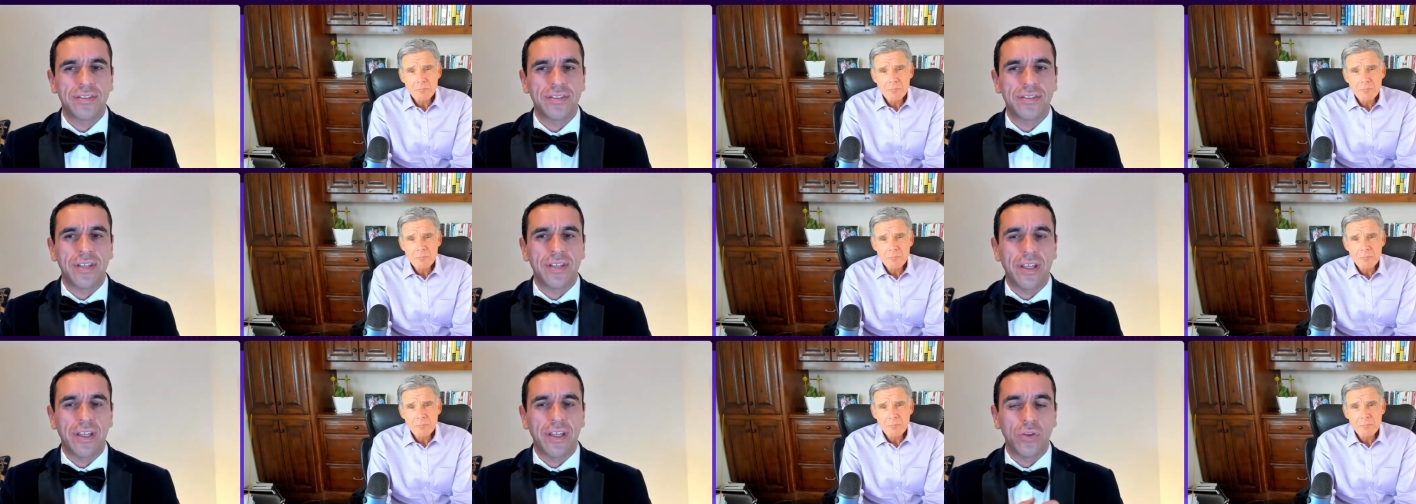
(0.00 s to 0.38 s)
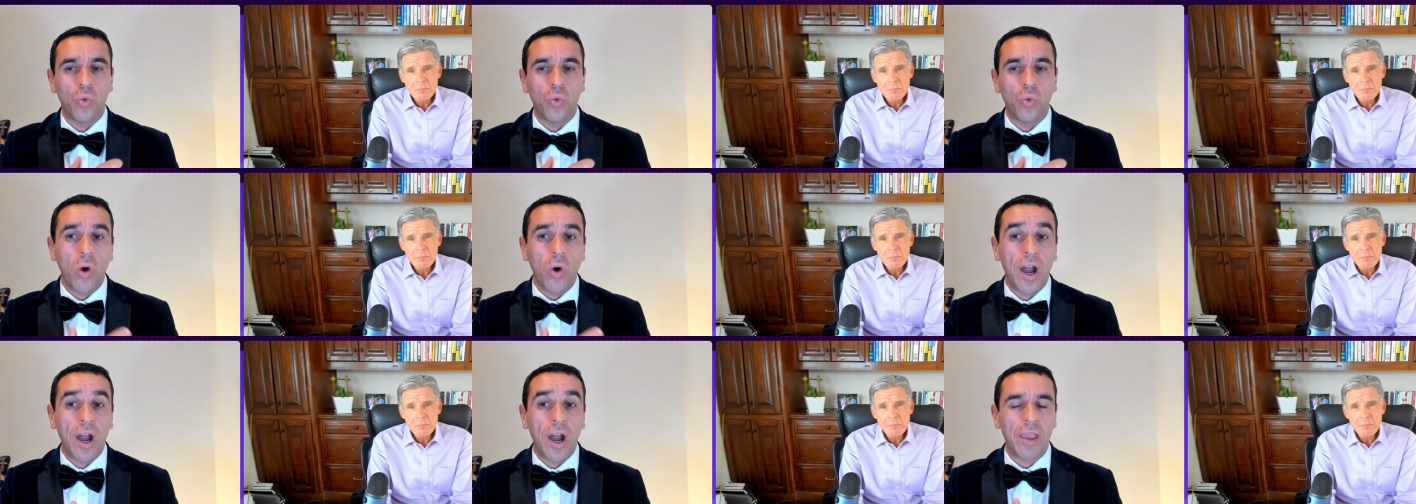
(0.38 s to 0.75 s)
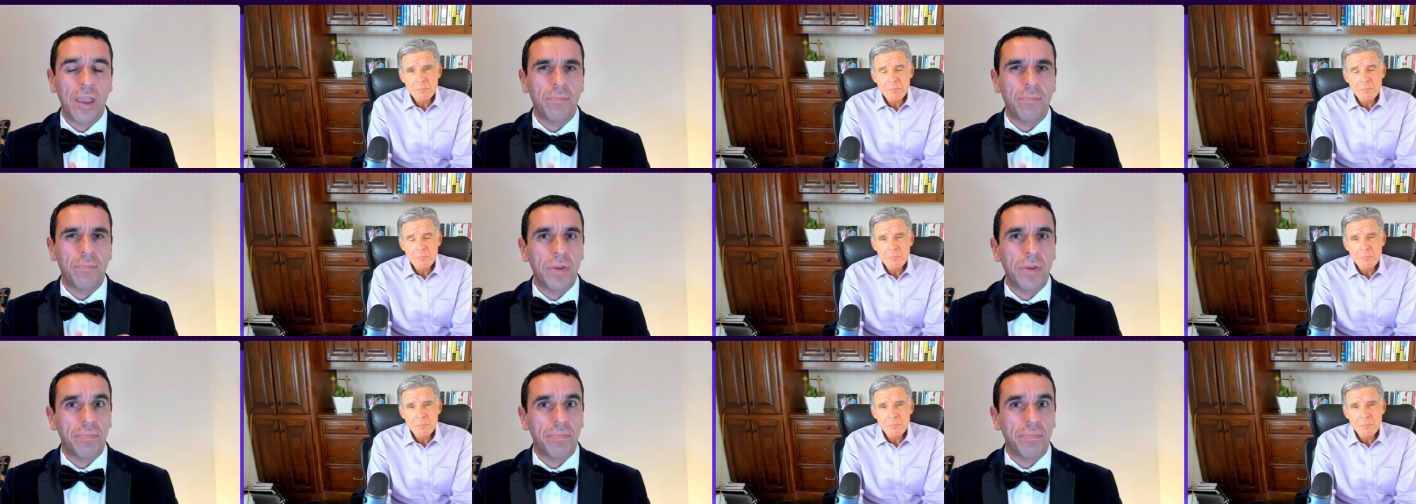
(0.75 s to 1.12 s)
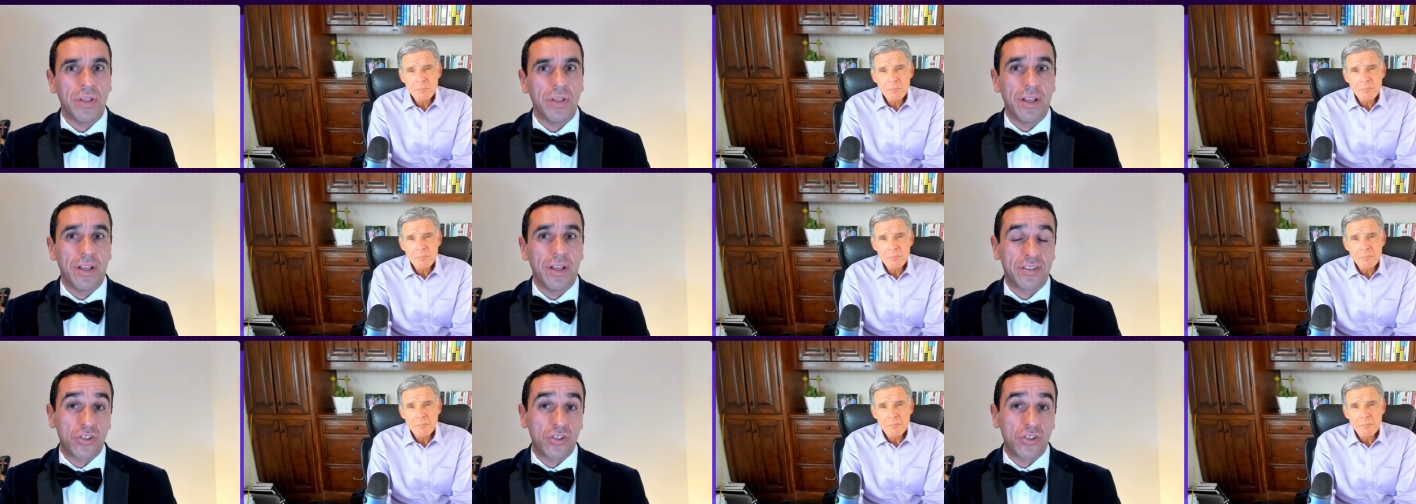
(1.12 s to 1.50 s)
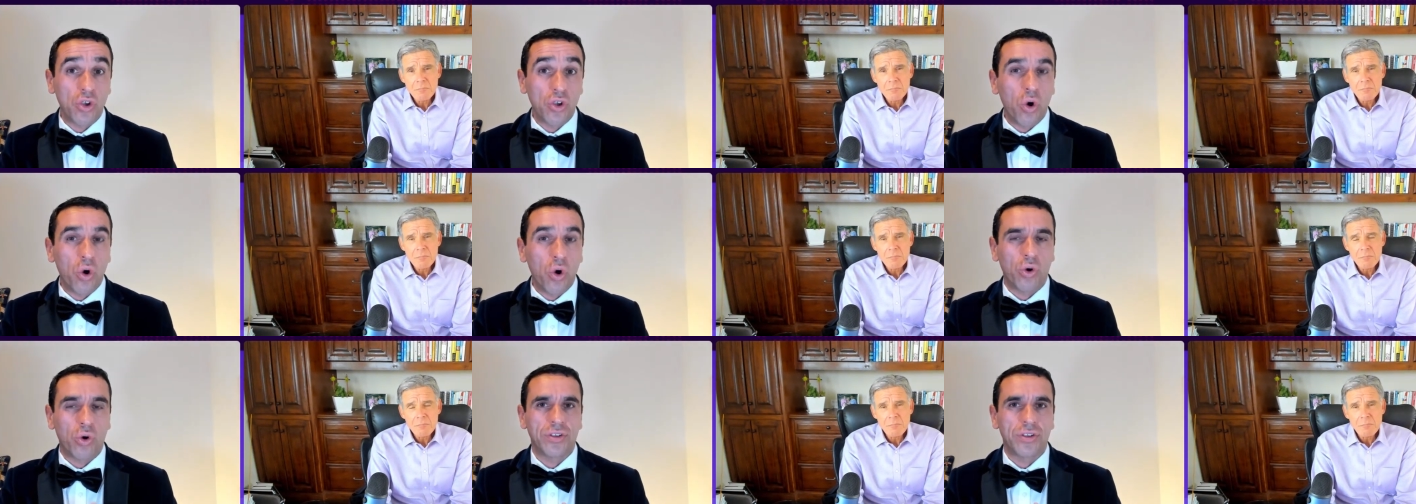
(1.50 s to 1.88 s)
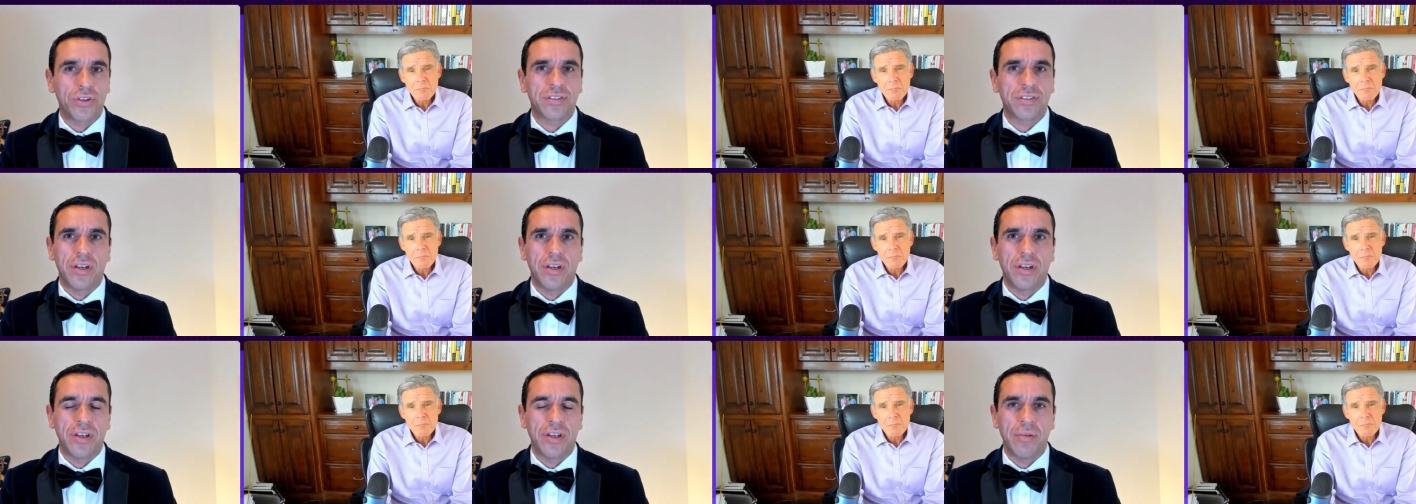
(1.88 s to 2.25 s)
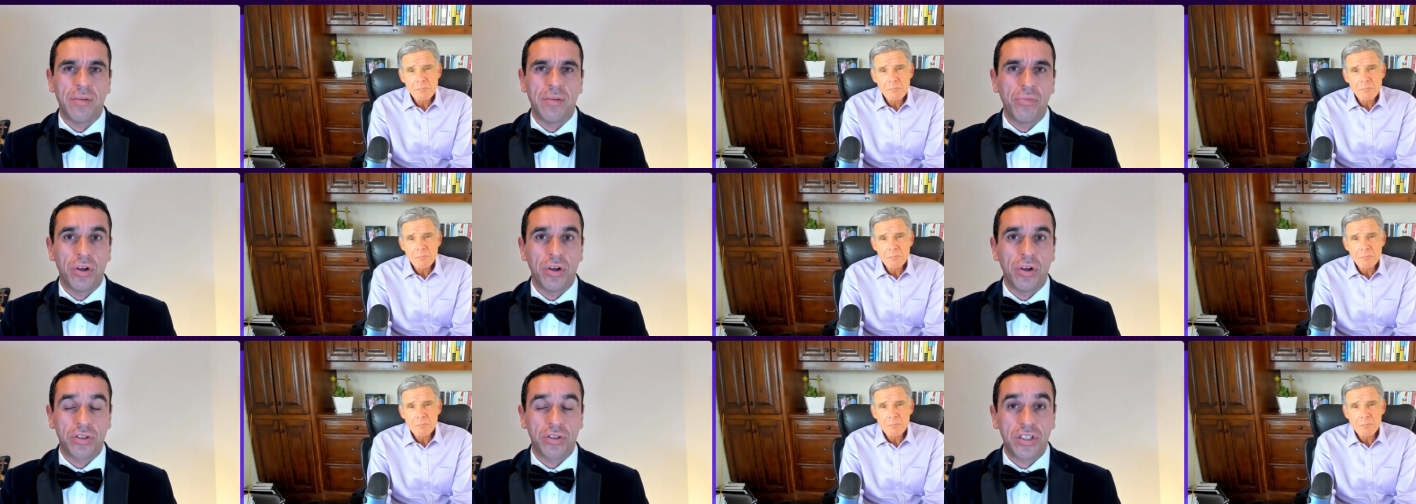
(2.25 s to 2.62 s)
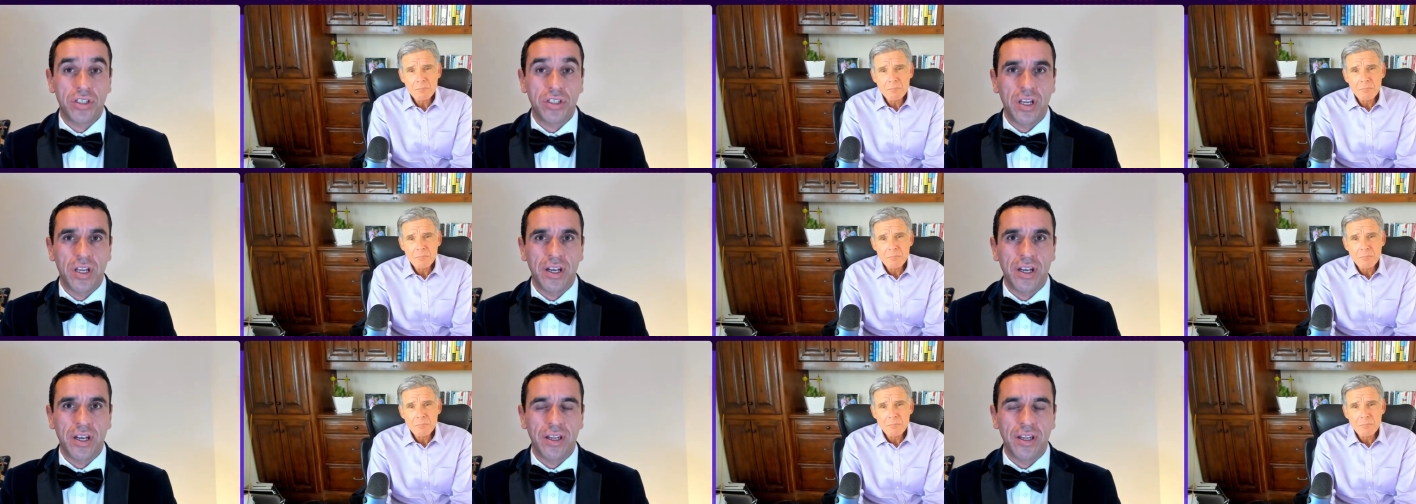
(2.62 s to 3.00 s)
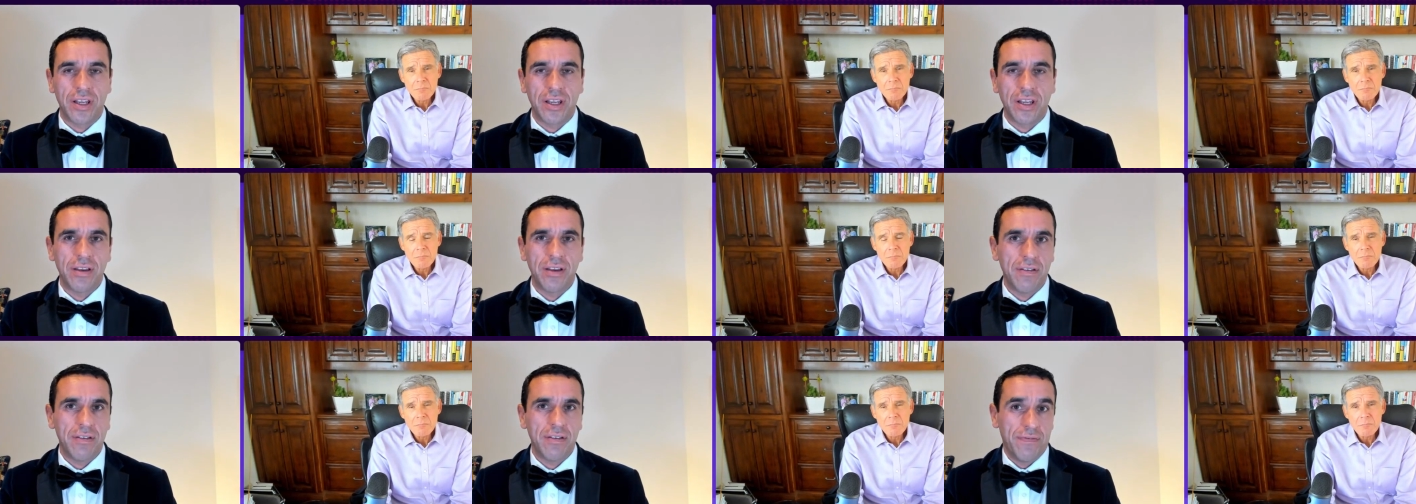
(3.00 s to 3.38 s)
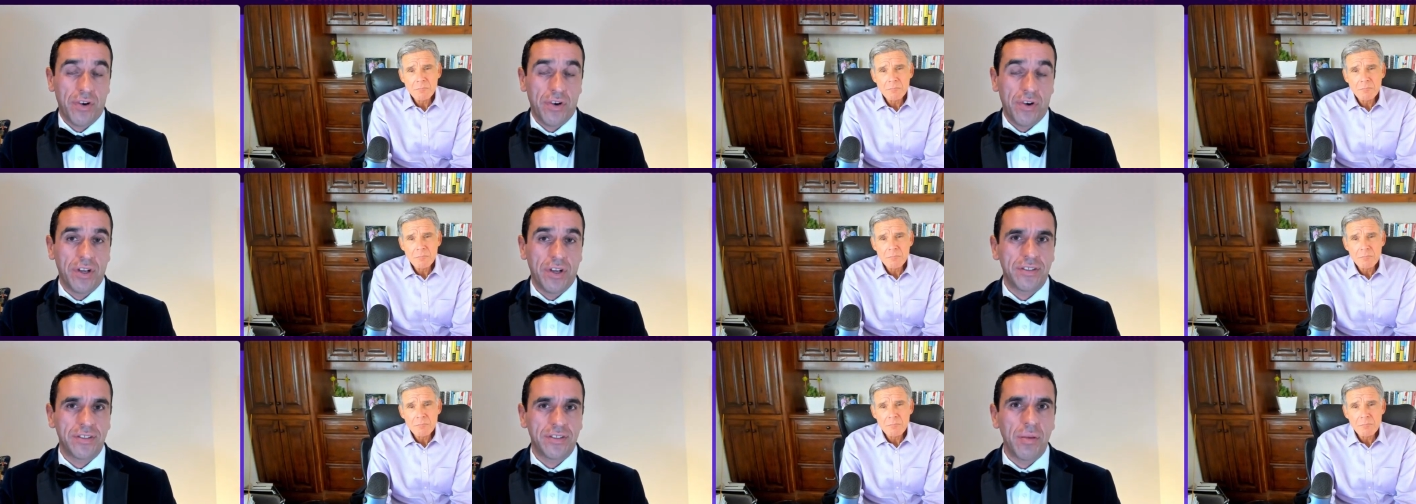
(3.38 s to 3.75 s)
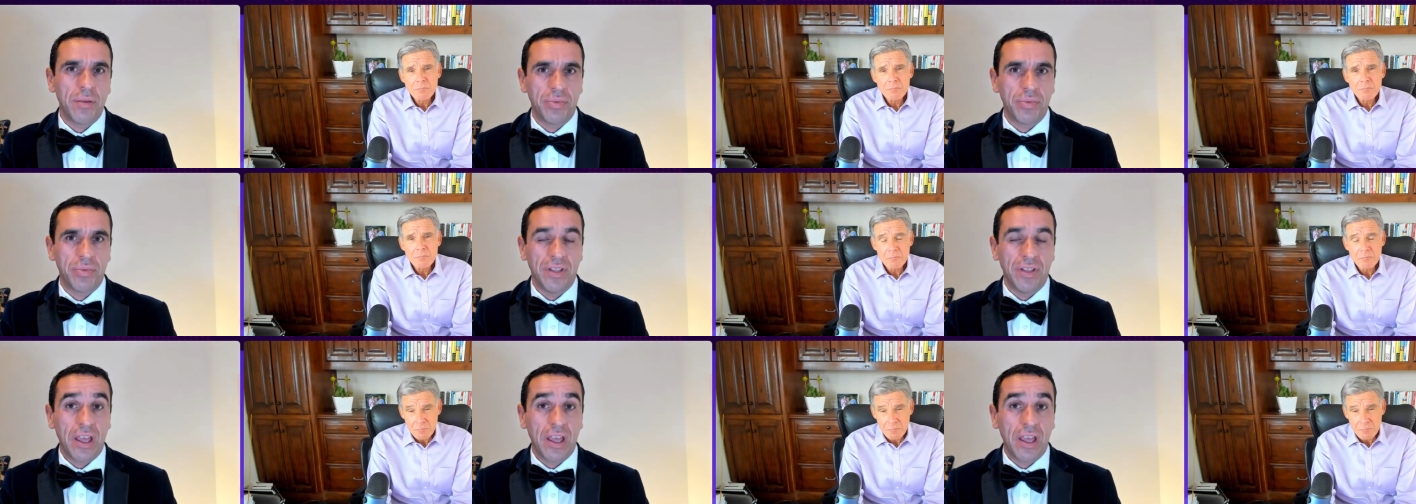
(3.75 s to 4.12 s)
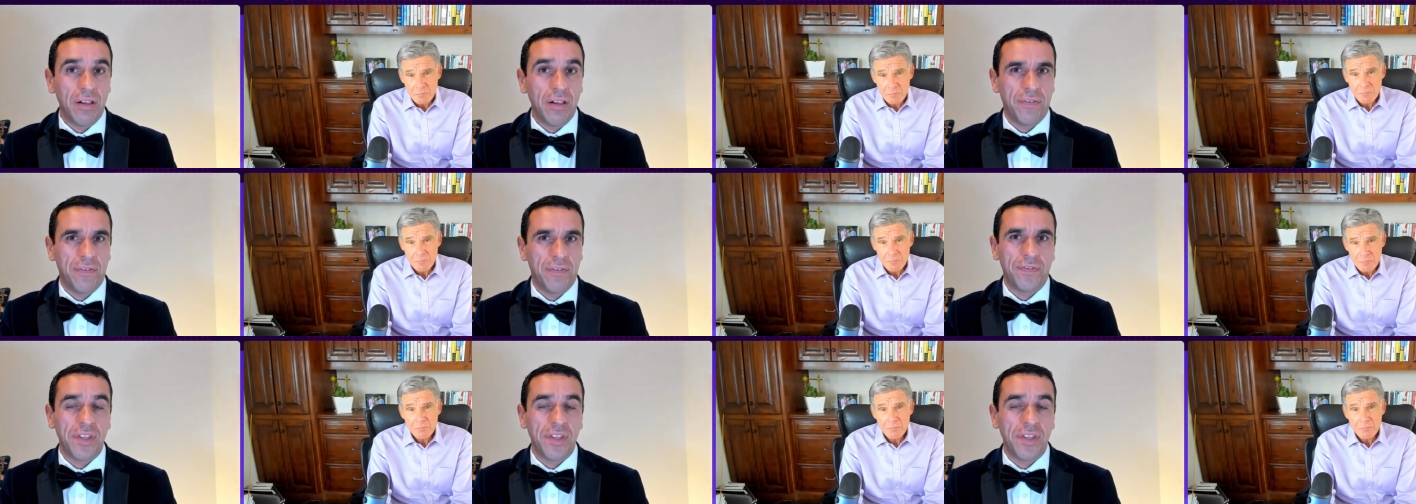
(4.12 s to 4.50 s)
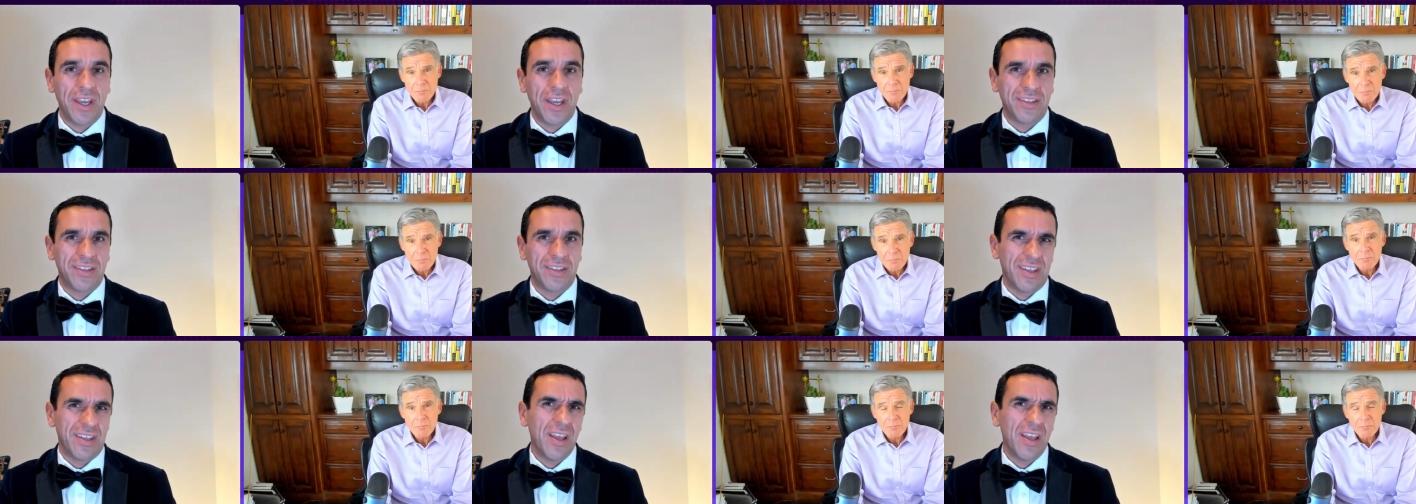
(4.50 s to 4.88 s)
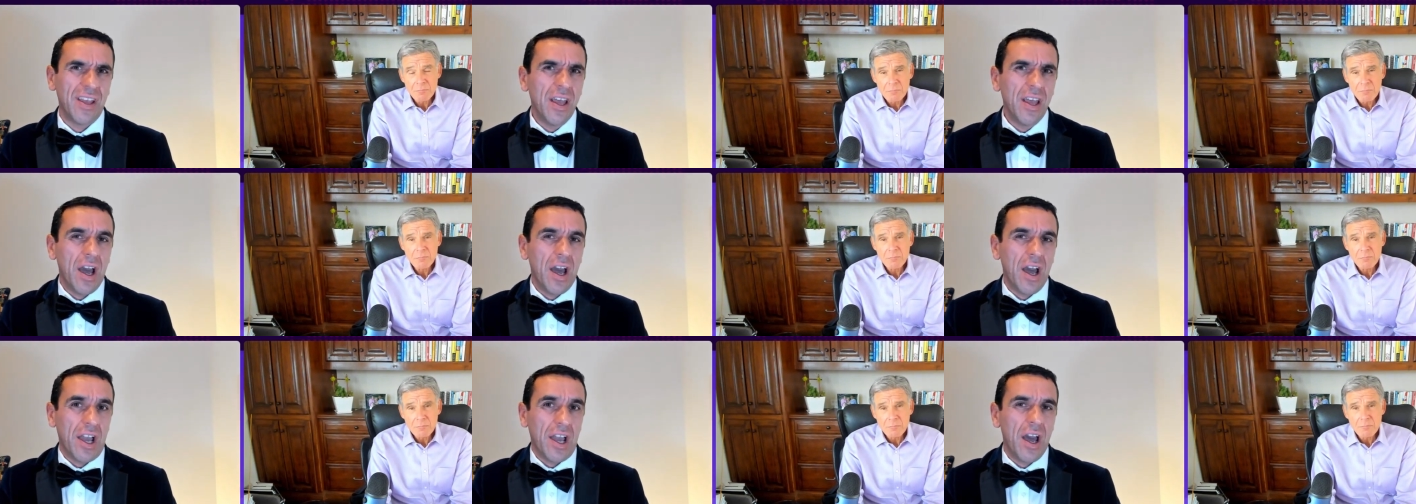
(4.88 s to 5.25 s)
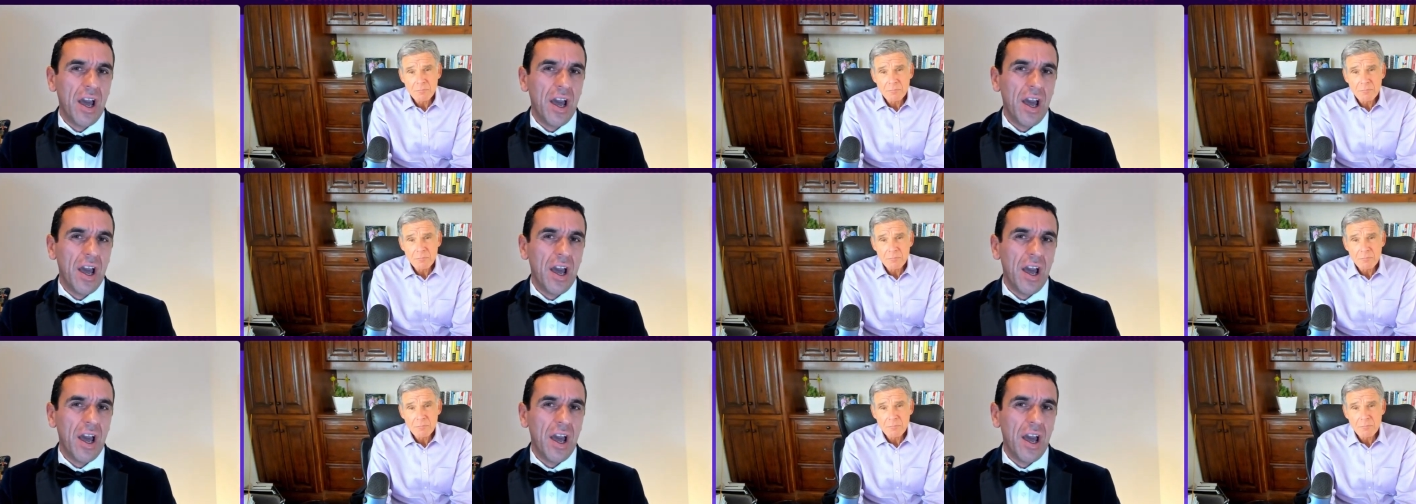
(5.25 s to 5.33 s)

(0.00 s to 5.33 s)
Speaker 1: to understand why people are so concerned about sharing, for example, health data.